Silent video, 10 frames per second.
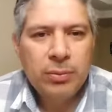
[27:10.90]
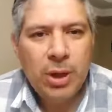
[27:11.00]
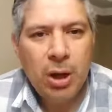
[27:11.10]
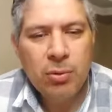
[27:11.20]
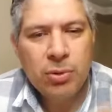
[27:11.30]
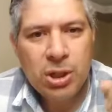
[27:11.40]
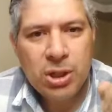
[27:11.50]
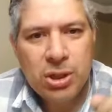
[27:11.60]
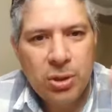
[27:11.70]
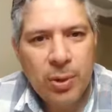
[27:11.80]
No,
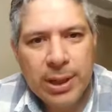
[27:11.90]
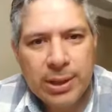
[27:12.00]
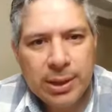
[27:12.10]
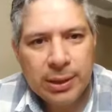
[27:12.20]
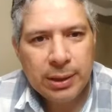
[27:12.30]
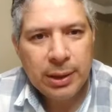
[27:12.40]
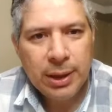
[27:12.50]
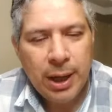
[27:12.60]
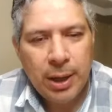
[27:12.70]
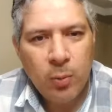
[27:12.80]
just do it
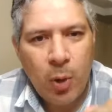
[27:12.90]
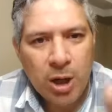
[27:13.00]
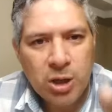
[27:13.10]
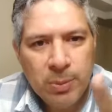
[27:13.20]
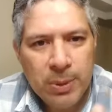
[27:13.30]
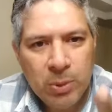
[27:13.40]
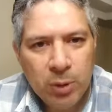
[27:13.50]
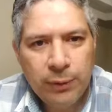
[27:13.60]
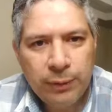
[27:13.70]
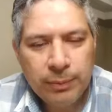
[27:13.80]
and watch me
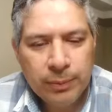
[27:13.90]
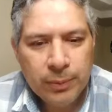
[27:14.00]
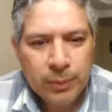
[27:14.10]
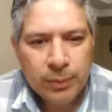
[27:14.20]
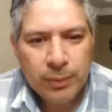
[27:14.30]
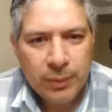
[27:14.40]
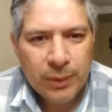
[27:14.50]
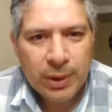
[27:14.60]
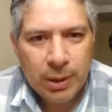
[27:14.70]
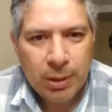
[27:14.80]
move.
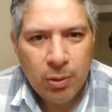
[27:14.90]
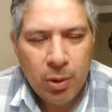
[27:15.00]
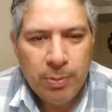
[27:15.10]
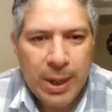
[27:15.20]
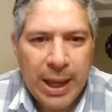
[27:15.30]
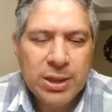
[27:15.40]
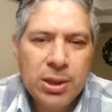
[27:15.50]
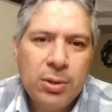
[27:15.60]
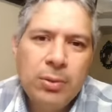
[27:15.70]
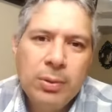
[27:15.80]
Lord
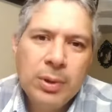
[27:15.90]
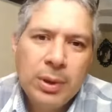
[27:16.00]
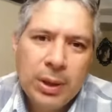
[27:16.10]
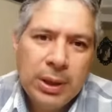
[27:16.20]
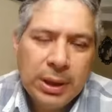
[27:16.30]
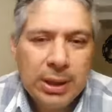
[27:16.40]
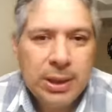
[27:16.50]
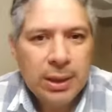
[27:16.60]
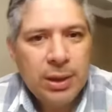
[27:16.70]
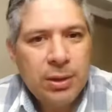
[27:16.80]
bless you.
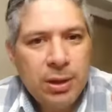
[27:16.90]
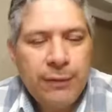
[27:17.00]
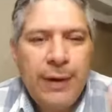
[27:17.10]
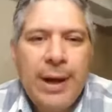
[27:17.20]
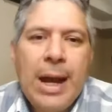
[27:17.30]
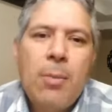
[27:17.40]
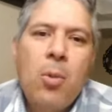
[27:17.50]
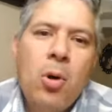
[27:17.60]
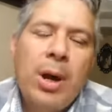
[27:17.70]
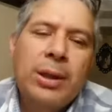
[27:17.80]
You can find out
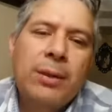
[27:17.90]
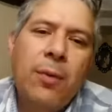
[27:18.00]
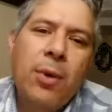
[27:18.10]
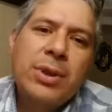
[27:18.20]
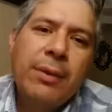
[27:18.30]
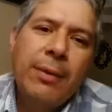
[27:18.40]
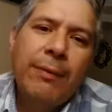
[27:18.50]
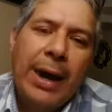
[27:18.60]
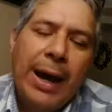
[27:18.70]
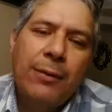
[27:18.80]
more at the Voice of
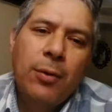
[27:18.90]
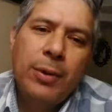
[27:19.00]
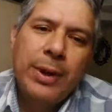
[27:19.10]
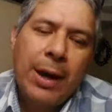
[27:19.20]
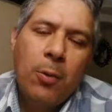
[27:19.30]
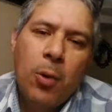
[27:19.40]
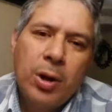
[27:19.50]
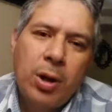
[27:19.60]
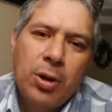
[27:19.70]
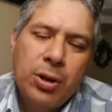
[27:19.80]
Revival
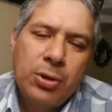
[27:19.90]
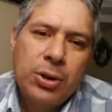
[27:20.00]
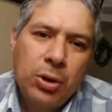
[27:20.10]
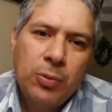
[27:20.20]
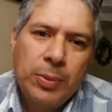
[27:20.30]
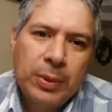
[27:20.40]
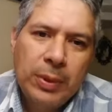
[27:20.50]
Network on YouTube,